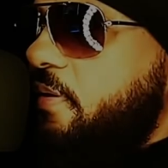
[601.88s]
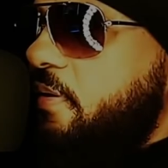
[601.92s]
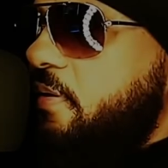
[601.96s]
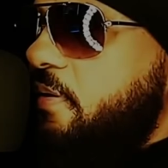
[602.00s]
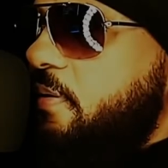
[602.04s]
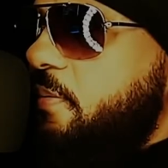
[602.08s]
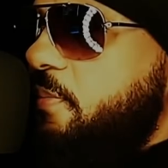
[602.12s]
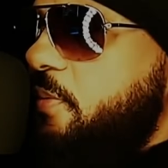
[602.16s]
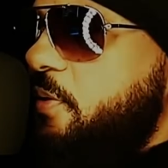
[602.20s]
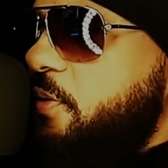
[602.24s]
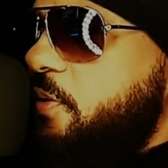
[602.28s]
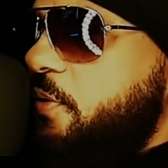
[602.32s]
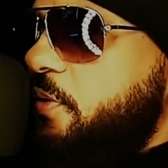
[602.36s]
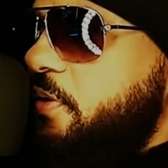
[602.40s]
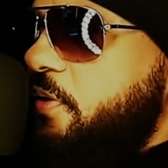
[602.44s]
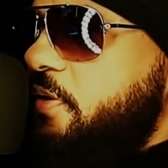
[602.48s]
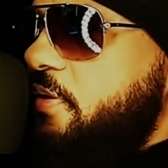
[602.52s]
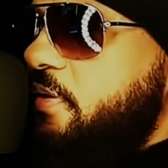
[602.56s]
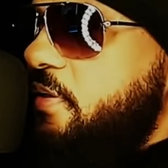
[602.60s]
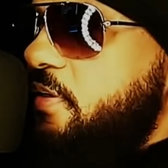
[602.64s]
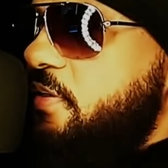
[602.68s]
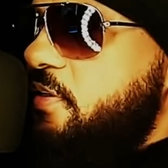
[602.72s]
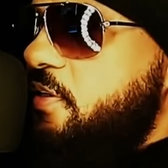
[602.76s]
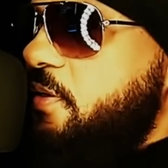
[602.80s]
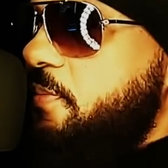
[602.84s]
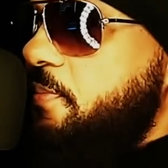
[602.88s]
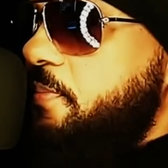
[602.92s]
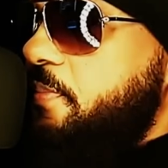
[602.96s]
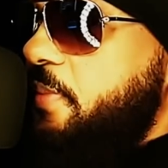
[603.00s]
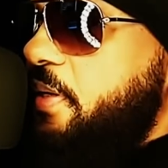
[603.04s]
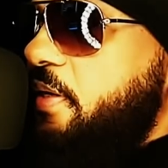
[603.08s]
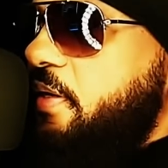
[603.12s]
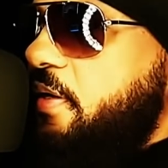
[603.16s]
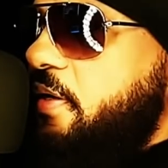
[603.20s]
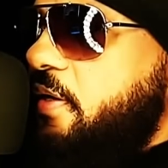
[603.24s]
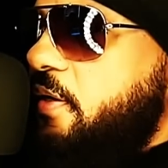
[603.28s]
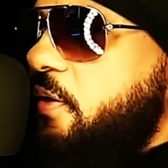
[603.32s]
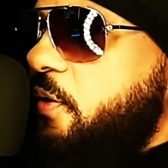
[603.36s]
them during this
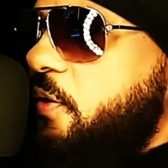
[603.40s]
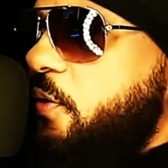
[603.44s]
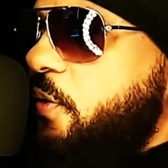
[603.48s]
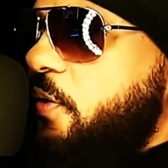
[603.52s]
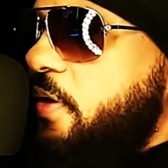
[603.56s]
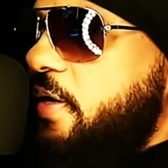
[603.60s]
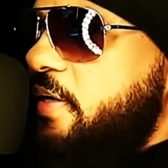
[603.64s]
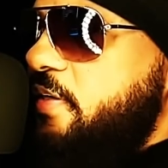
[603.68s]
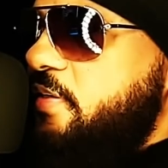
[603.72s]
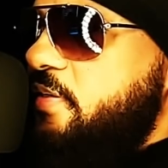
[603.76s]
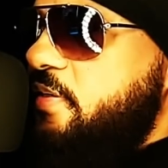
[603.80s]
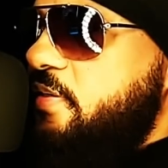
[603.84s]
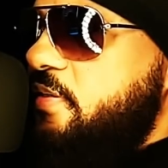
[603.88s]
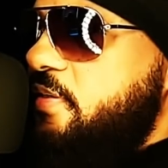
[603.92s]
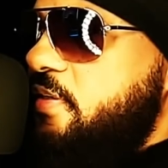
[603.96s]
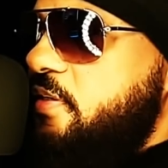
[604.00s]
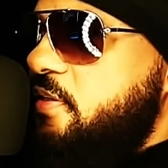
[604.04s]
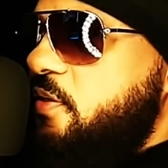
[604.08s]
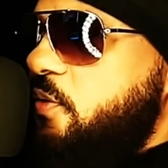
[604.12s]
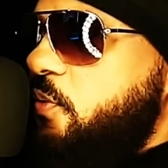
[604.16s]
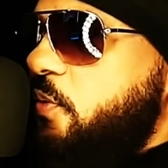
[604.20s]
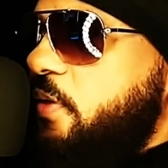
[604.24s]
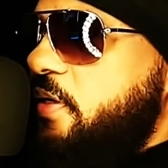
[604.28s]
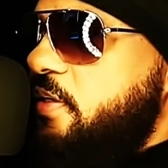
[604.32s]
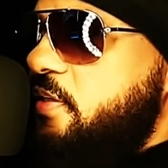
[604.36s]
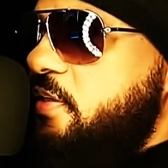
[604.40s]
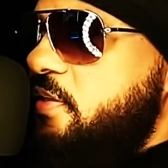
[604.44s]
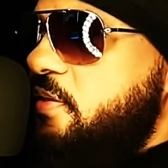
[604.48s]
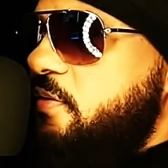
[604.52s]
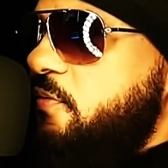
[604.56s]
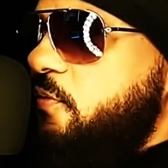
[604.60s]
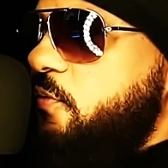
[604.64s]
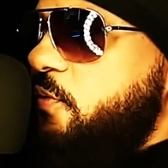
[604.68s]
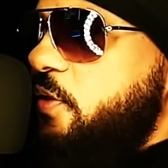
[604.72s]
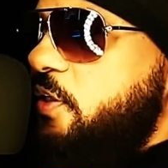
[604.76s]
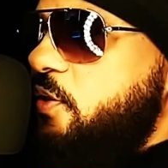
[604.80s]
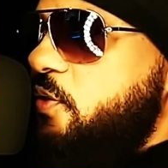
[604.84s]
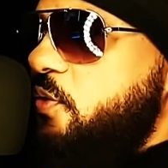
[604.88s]
immediate crisis is a waste
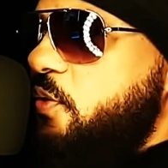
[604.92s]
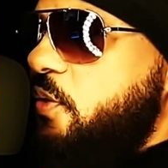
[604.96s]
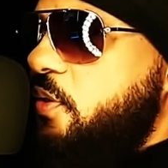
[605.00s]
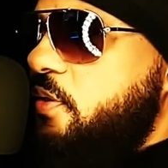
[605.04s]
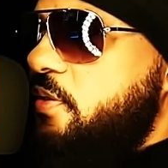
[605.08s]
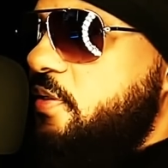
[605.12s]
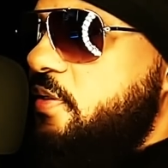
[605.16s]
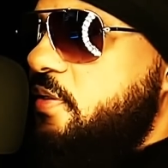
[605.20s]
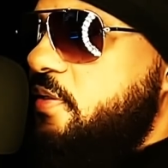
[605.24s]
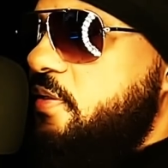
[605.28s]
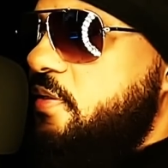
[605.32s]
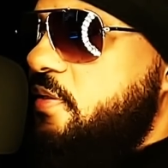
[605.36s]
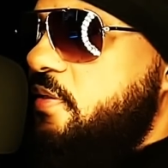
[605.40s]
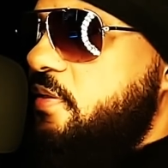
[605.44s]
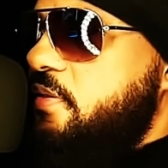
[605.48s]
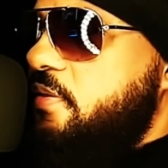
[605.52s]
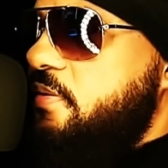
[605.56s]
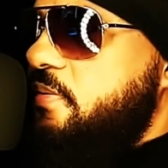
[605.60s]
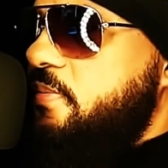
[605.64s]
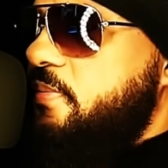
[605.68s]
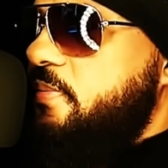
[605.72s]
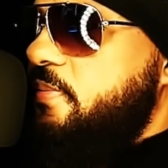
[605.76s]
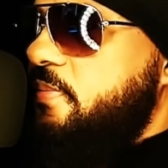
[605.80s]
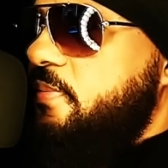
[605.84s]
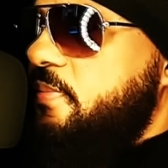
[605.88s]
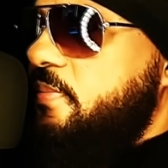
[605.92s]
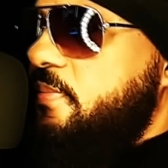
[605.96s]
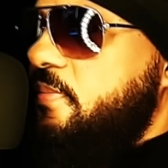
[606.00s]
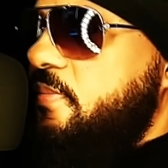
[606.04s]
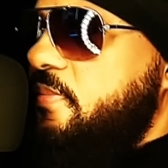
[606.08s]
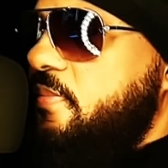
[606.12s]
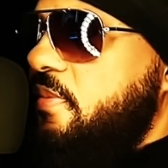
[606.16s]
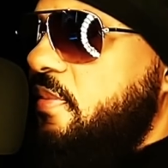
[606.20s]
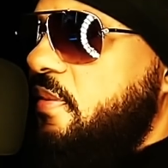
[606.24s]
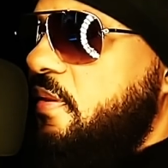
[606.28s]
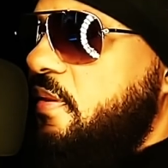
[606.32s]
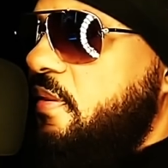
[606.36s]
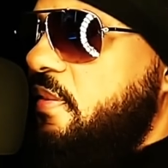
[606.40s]
of resources.
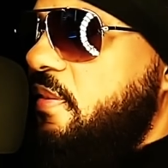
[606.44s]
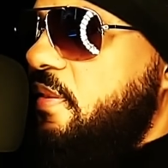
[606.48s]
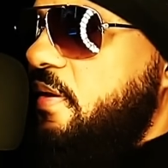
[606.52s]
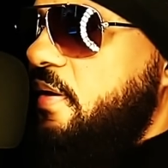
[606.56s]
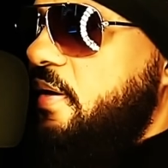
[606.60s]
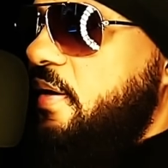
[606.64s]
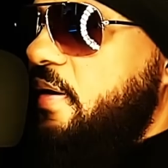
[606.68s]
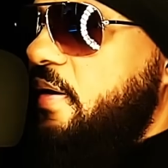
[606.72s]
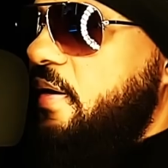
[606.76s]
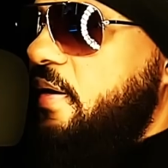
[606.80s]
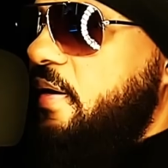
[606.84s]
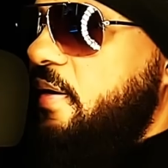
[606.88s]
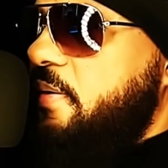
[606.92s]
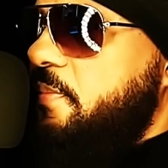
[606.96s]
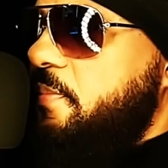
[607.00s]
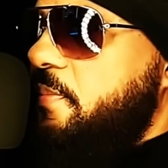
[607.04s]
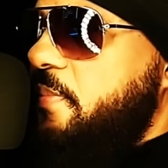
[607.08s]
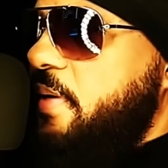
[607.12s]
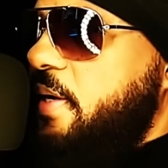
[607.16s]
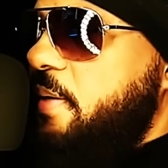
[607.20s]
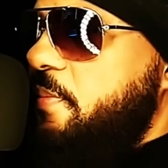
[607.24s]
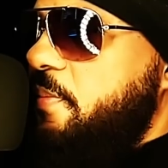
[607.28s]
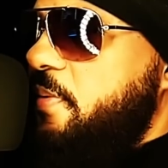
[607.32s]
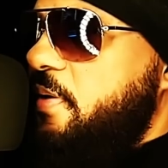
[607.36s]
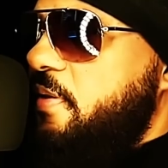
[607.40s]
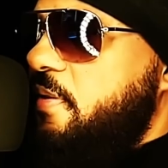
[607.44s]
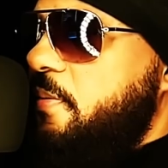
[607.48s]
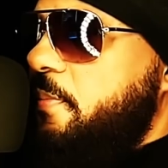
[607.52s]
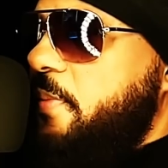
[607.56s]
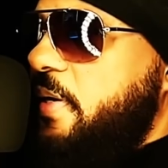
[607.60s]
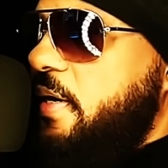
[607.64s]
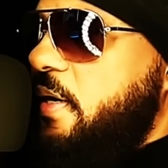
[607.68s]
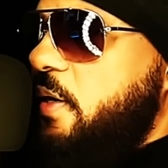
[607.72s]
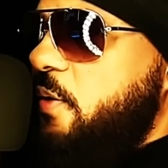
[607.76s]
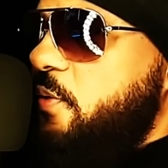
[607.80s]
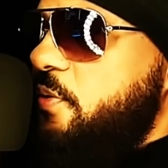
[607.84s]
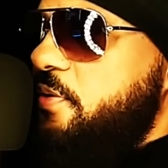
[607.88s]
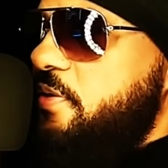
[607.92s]
That maybe the
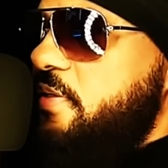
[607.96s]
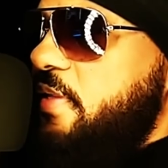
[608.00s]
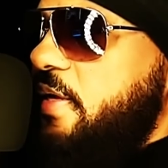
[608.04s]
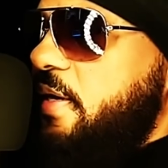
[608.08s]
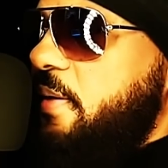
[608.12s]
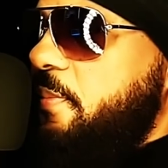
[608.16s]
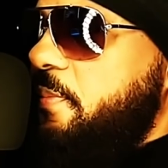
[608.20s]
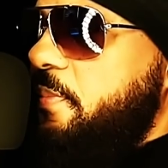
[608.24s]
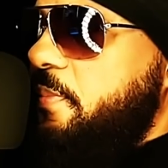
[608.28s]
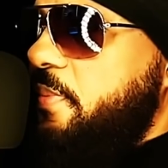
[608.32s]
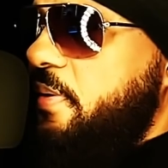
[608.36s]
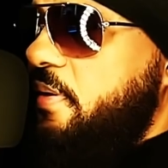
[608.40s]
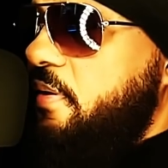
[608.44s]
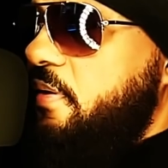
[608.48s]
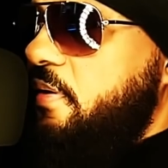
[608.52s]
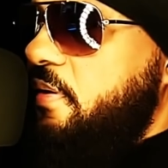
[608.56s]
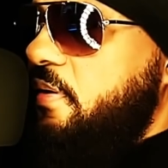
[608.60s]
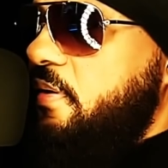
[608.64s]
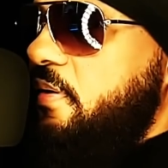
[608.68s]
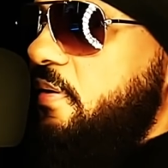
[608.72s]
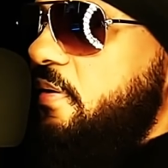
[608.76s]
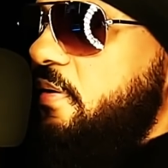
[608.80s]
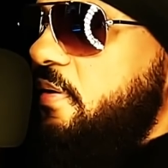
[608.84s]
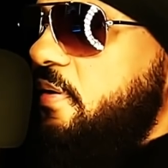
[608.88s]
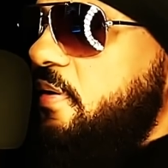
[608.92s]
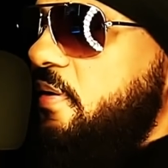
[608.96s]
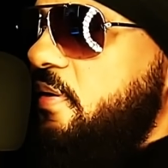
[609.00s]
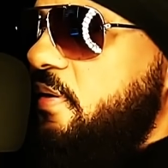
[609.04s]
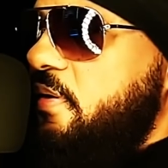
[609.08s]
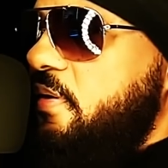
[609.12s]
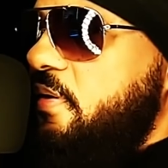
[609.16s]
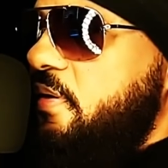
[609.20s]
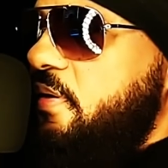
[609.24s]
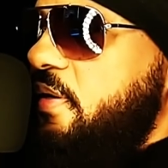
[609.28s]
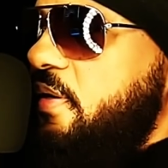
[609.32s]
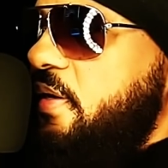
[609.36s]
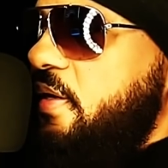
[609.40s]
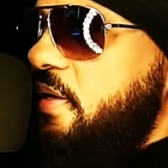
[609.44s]
powers that be
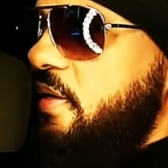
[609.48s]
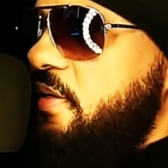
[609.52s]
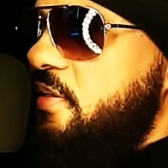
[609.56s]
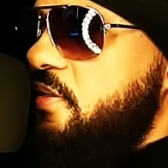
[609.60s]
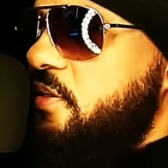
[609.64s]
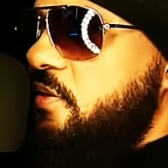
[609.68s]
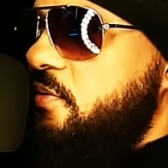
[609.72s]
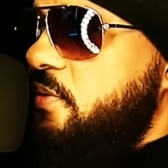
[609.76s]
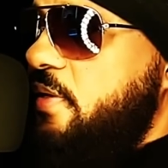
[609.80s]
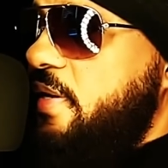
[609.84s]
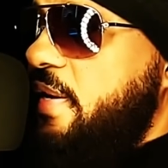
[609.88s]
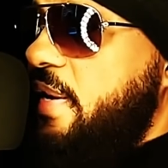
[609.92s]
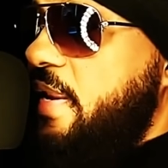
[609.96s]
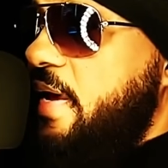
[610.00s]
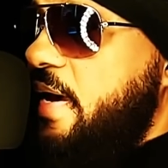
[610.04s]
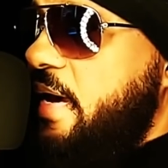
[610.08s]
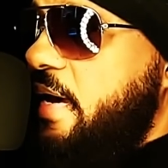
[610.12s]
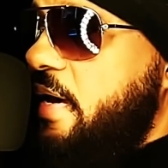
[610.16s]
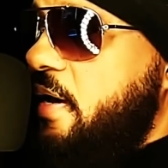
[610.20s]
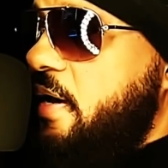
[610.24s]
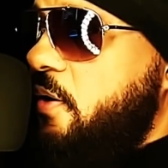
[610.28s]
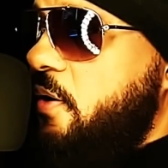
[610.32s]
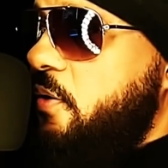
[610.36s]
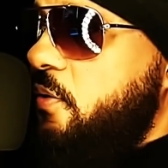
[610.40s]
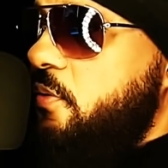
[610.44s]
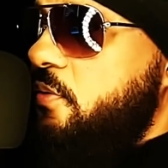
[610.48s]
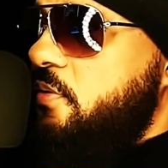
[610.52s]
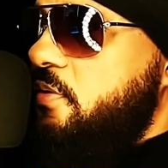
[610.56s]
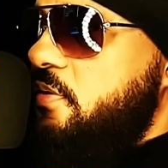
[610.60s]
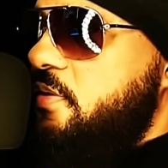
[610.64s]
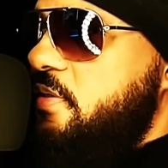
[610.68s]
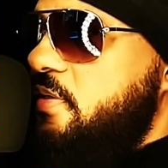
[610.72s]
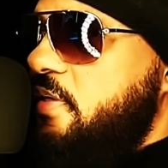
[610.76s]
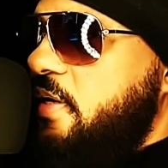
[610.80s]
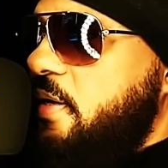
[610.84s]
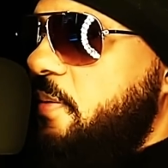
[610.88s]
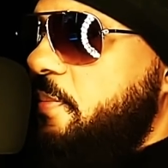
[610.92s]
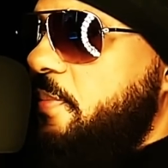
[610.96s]
need to now
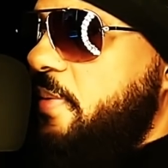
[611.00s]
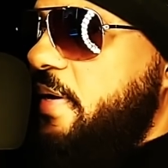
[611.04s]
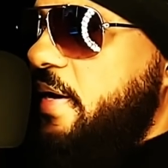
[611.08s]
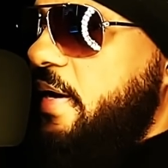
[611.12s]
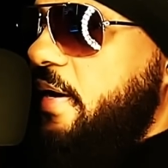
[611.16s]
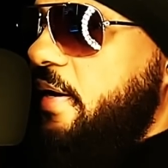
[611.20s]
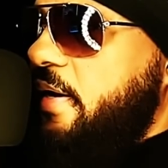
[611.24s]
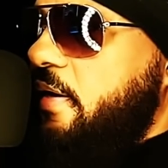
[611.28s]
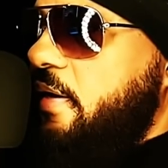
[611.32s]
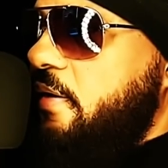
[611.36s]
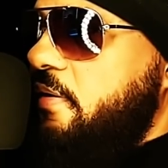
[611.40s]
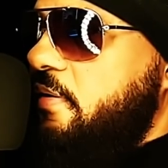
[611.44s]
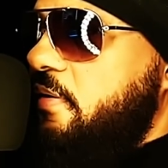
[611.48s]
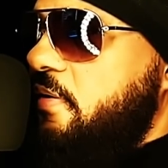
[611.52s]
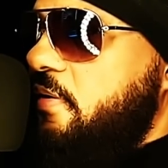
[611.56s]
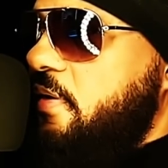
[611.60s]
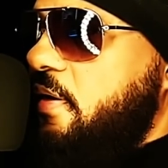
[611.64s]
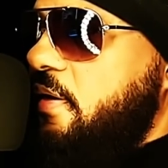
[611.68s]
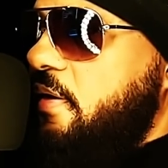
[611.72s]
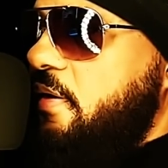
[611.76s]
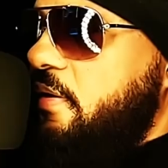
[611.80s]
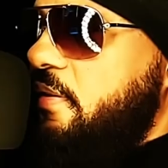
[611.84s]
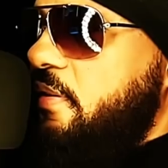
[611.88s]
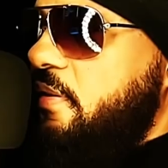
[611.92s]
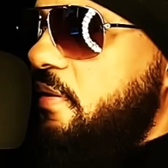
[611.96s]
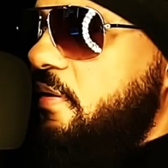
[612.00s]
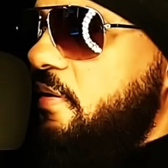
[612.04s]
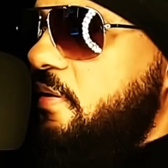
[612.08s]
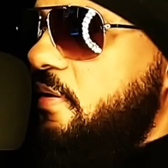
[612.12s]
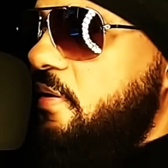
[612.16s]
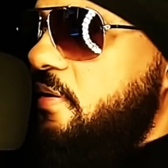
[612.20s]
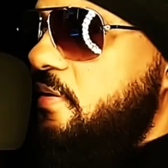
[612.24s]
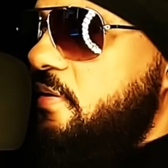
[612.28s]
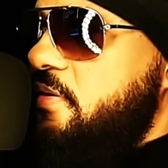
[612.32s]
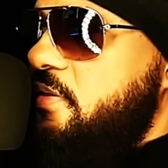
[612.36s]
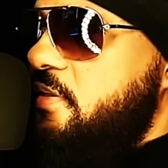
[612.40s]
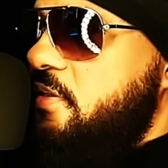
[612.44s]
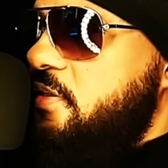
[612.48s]
step back and look at
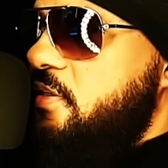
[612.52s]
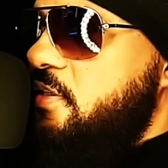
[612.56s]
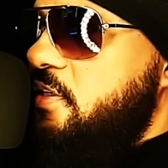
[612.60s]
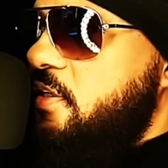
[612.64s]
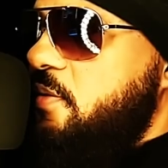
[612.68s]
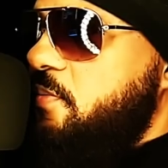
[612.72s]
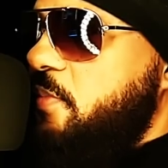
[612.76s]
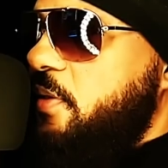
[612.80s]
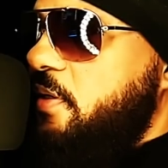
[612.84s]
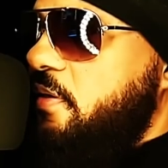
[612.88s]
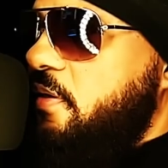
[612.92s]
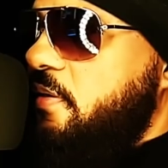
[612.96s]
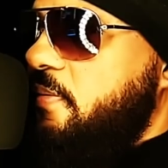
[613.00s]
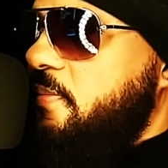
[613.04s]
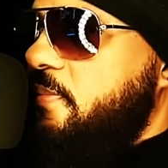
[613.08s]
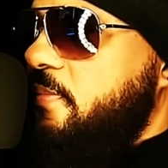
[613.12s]
the systemic